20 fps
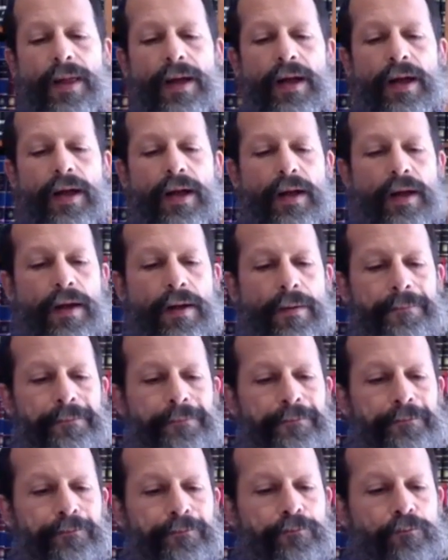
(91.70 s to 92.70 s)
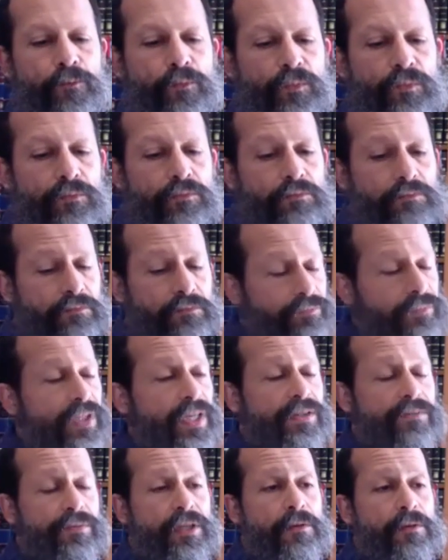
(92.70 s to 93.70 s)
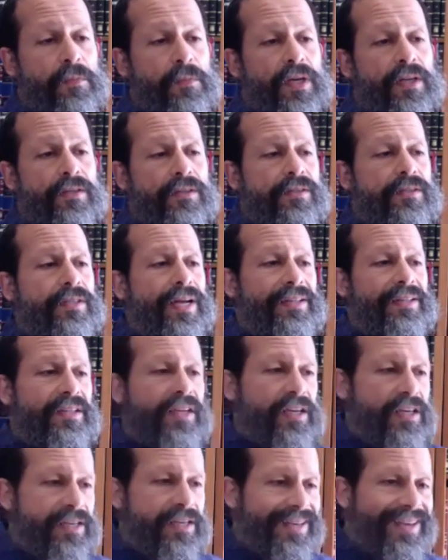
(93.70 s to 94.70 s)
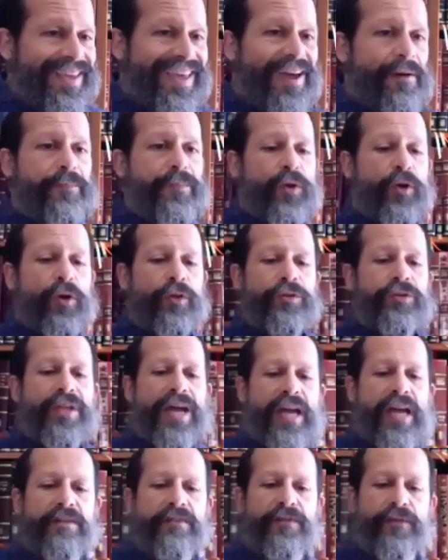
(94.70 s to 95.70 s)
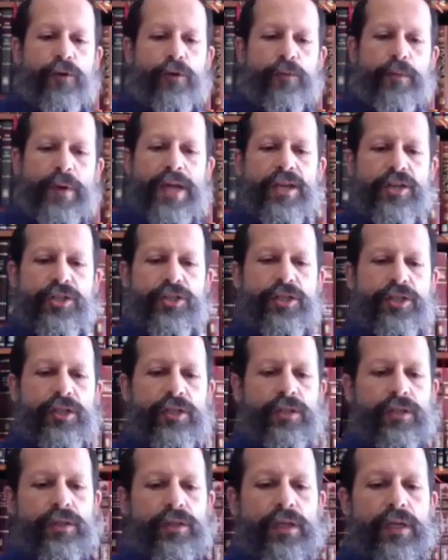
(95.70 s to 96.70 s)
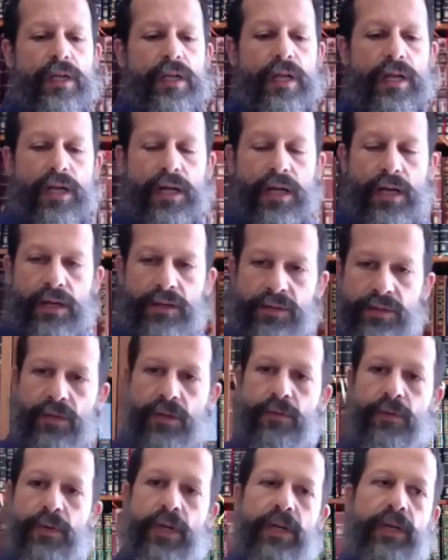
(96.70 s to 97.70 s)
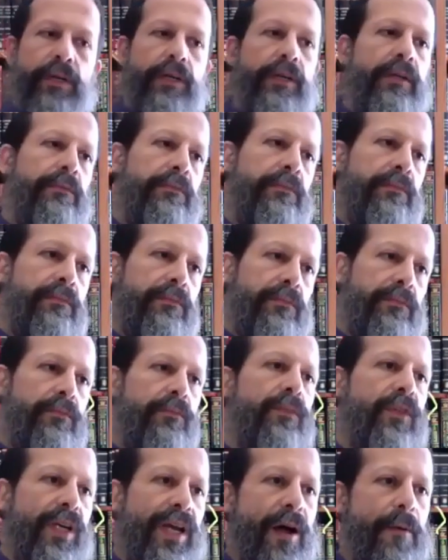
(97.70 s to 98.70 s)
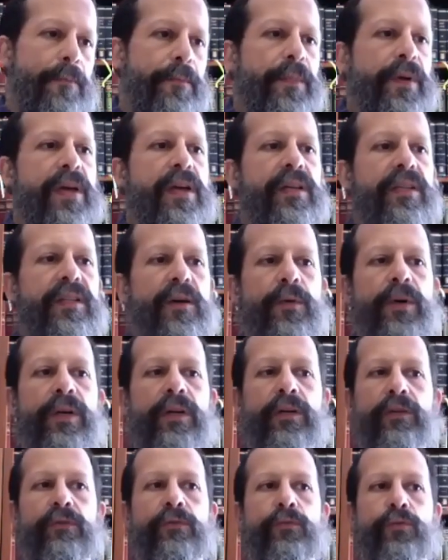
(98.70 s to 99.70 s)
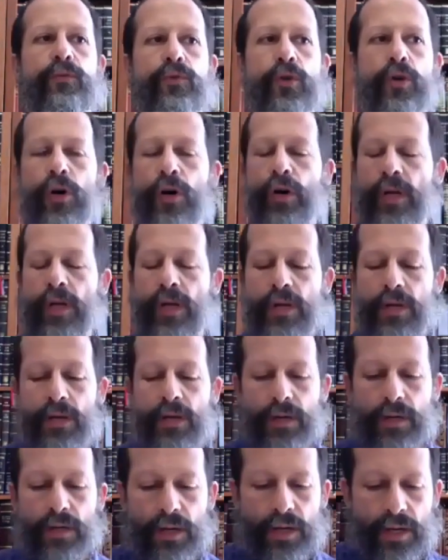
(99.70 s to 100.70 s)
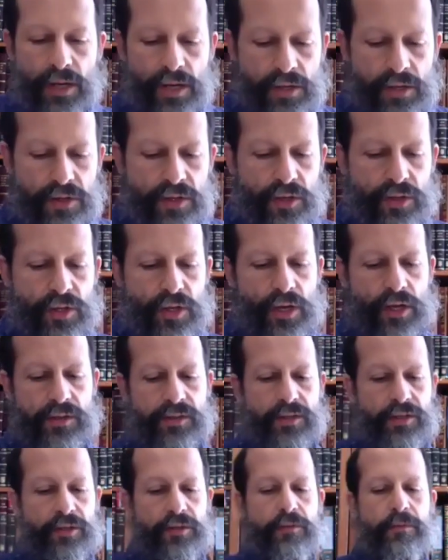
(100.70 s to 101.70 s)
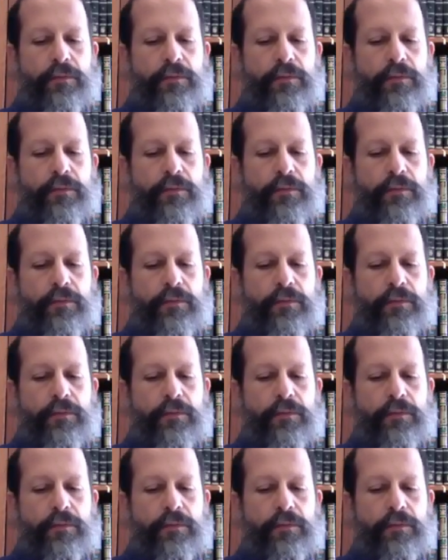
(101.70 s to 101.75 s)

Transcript: That's what it means, that they kept on that formation as they were camping, they were going in the desert.